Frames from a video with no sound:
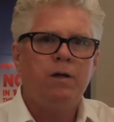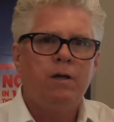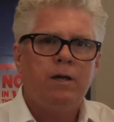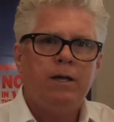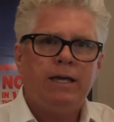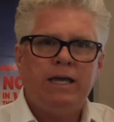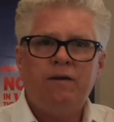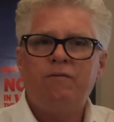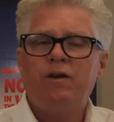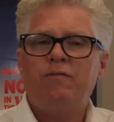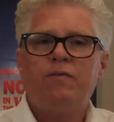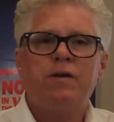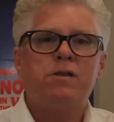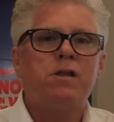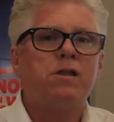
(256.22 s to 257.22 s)
even if
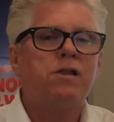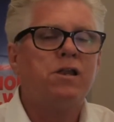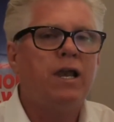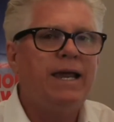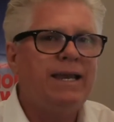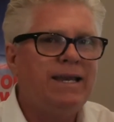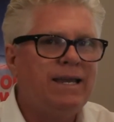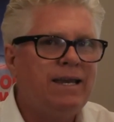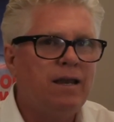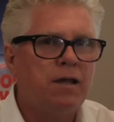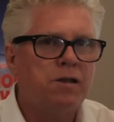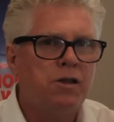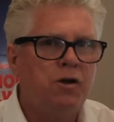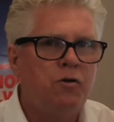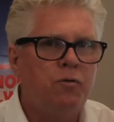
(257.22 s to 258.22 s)
it's a slightly
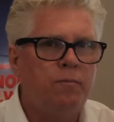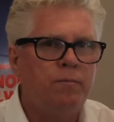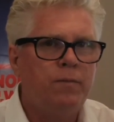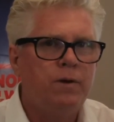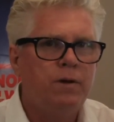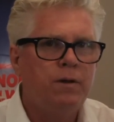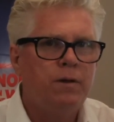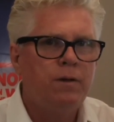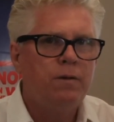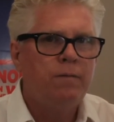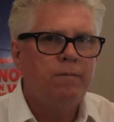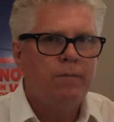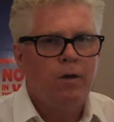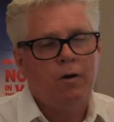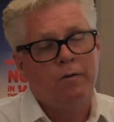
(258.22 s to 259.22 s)
less home.
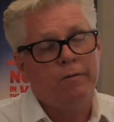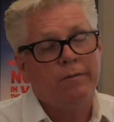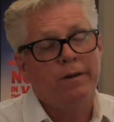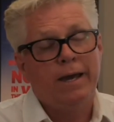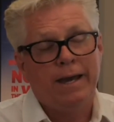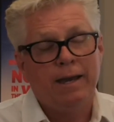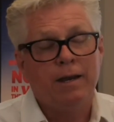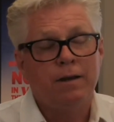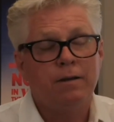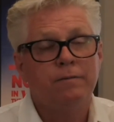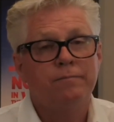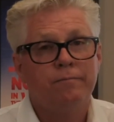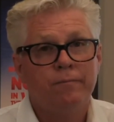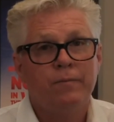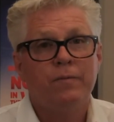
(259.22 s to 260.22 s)
Oh, and
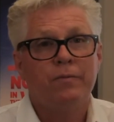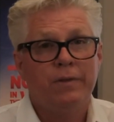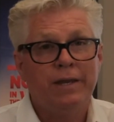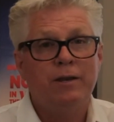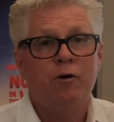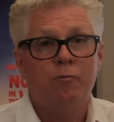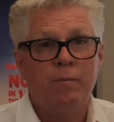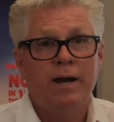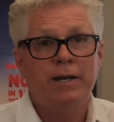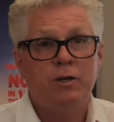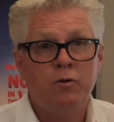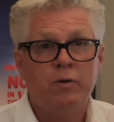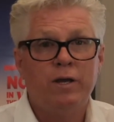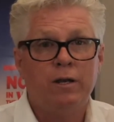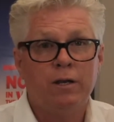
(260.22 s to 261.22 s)
they don't mind
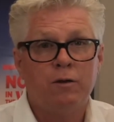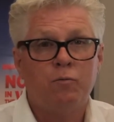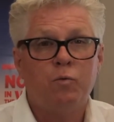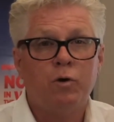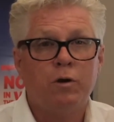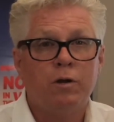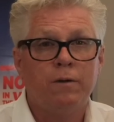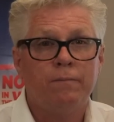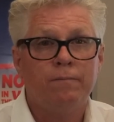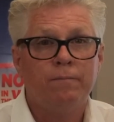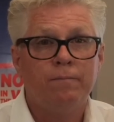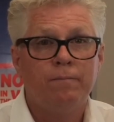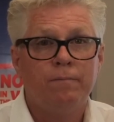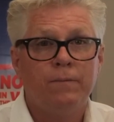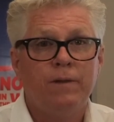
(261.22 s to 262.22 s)
doing a little work.
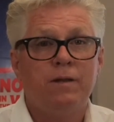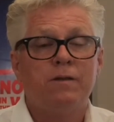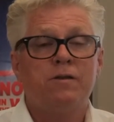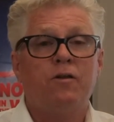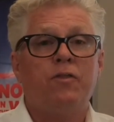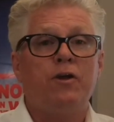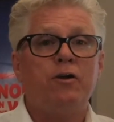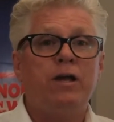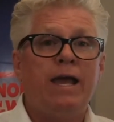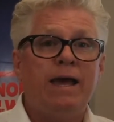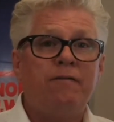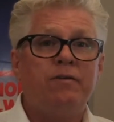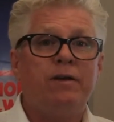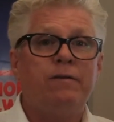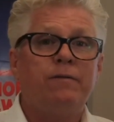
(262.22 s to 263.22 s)
So there you
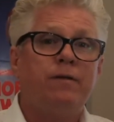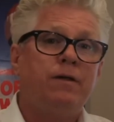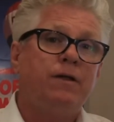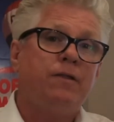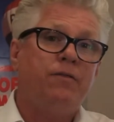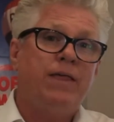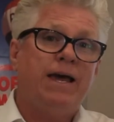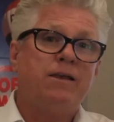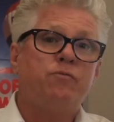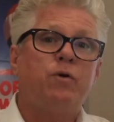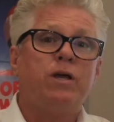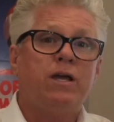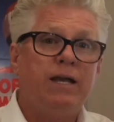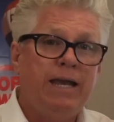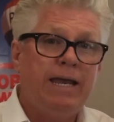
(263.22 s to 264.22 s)
have it. That's
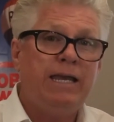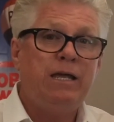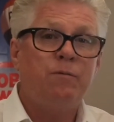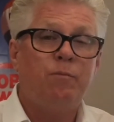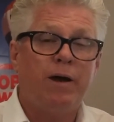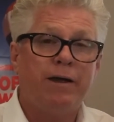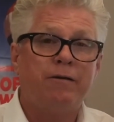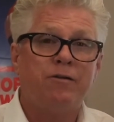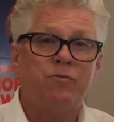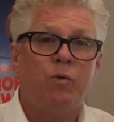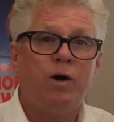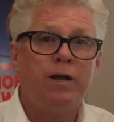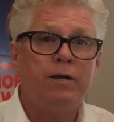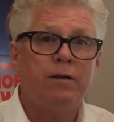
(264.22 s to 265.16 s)
what Canadian buyers want.